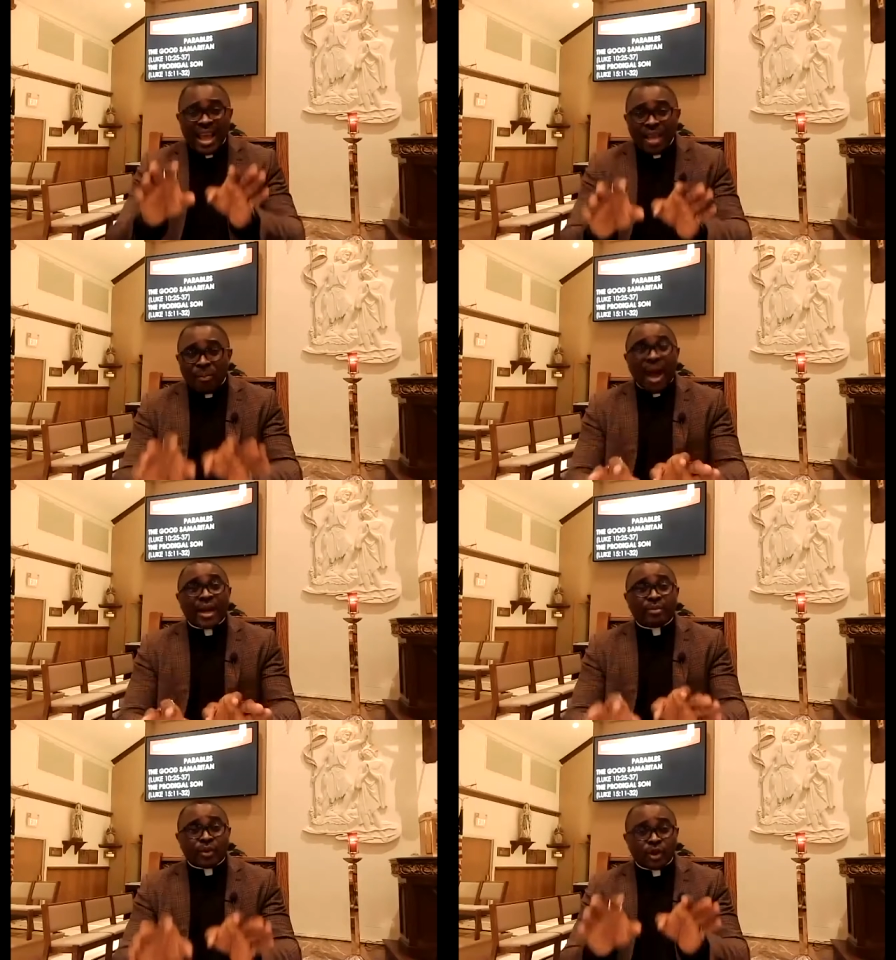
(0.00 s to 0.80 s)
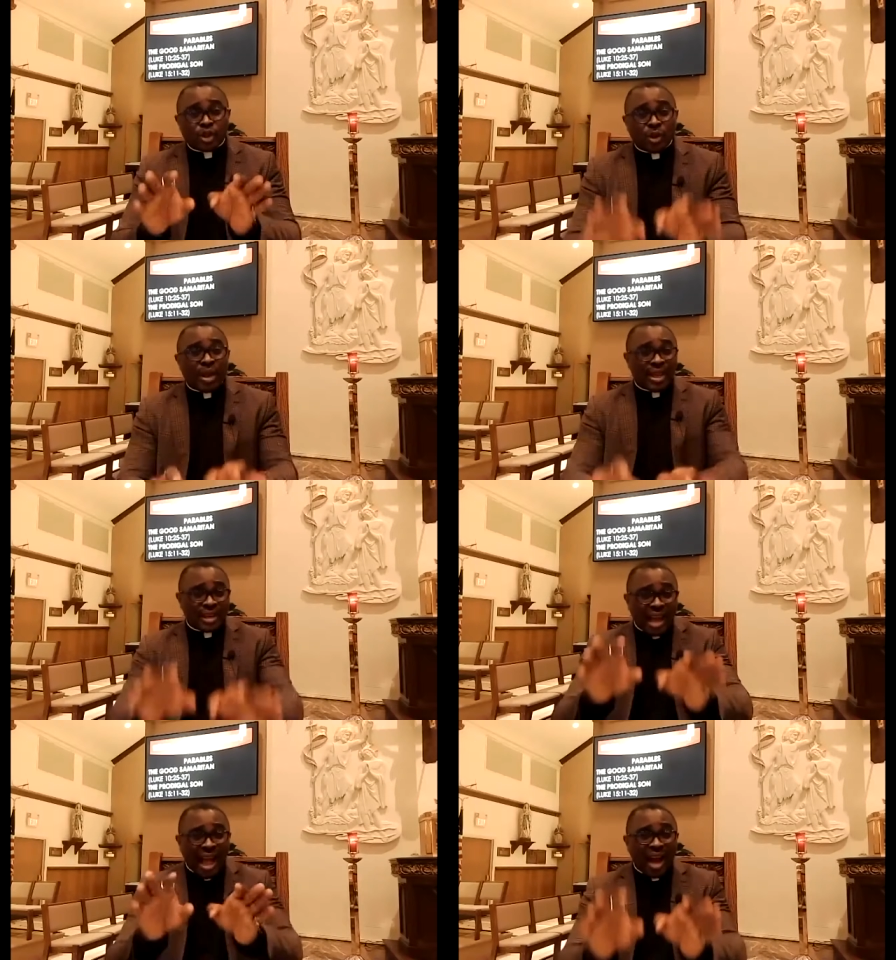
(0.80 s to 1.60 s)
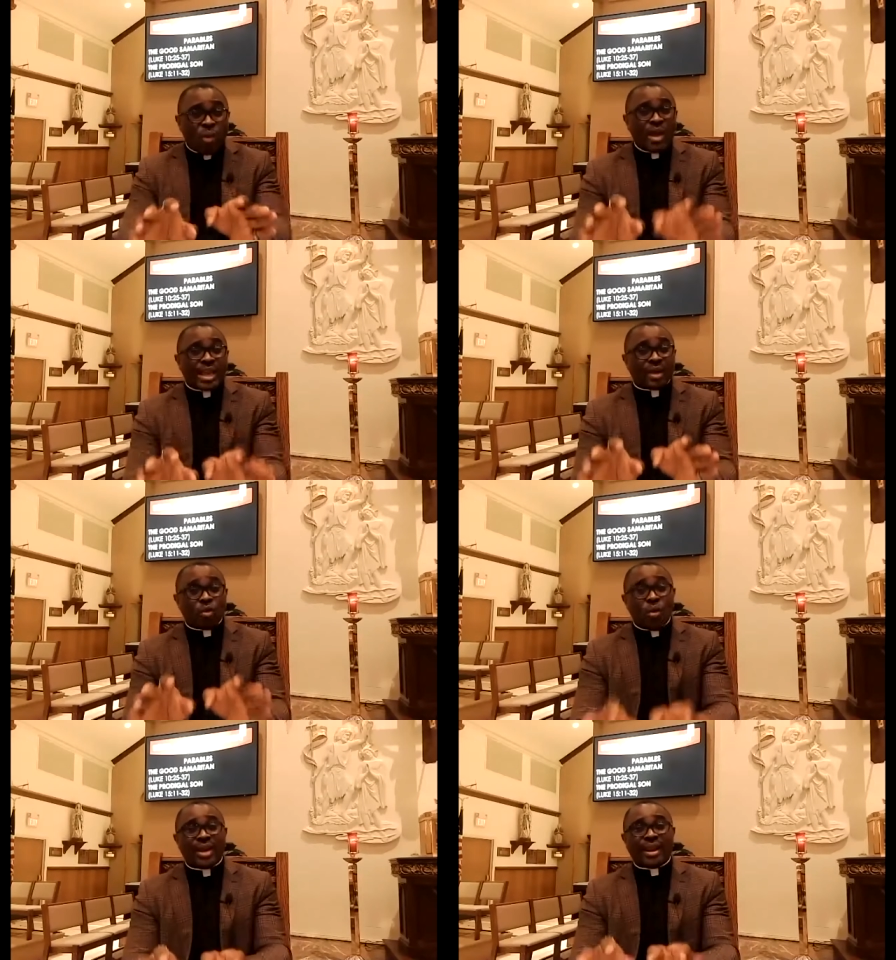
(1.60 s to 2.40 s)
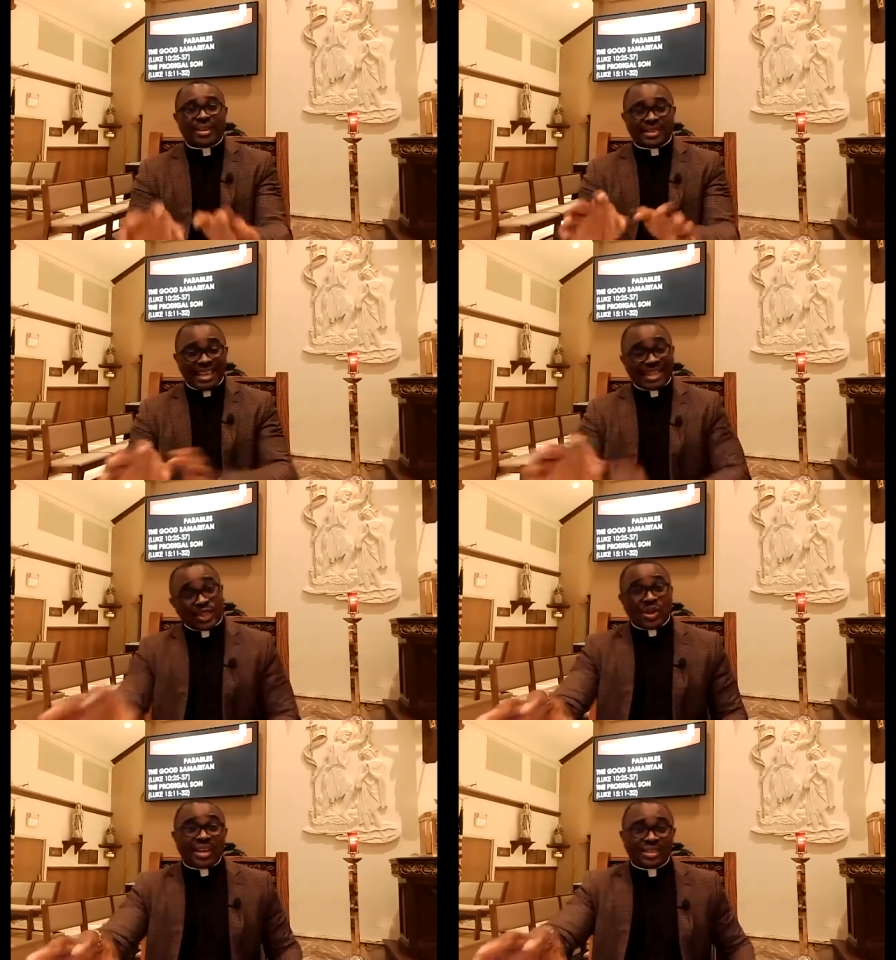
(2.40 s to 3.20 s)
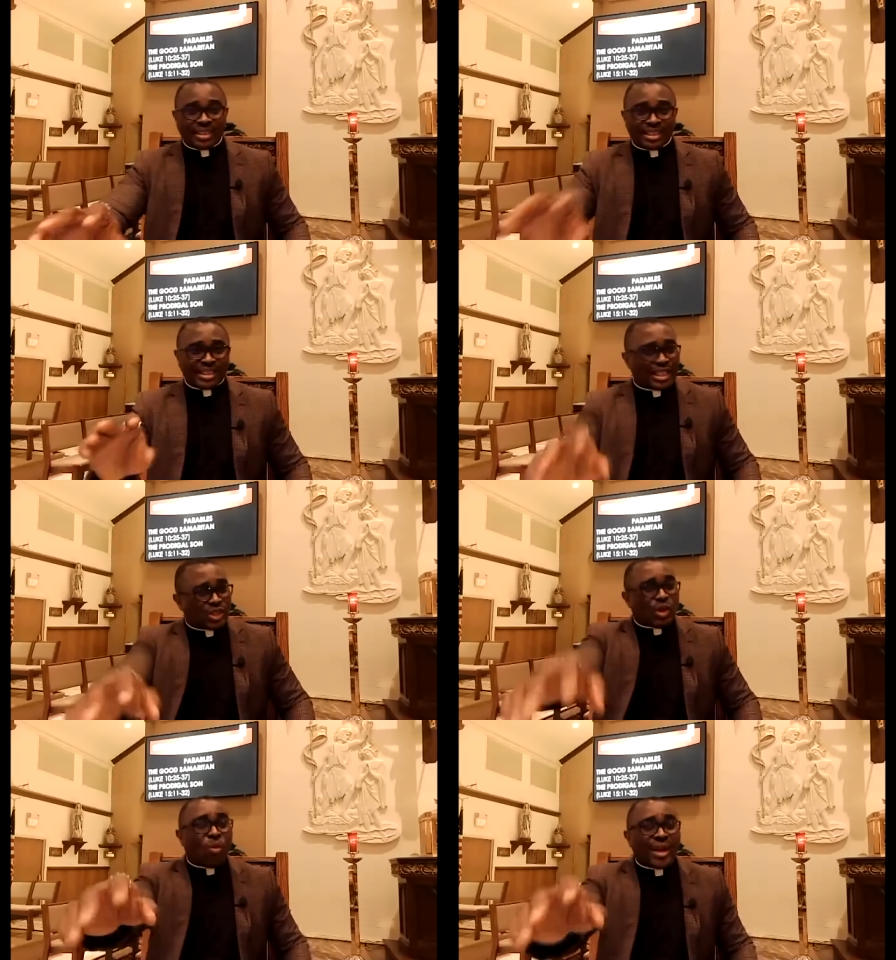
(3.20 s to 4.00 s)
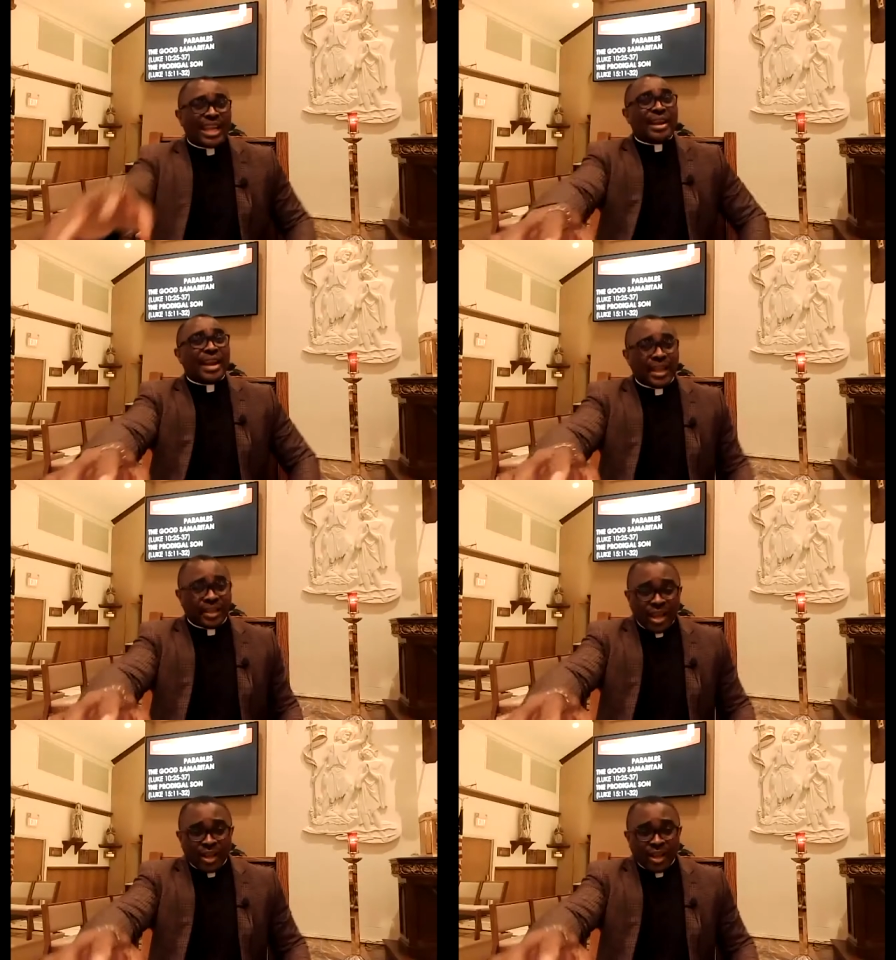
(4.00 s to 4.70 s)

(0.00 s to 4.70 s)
a parable showing how we can witness in transit, see someone in need,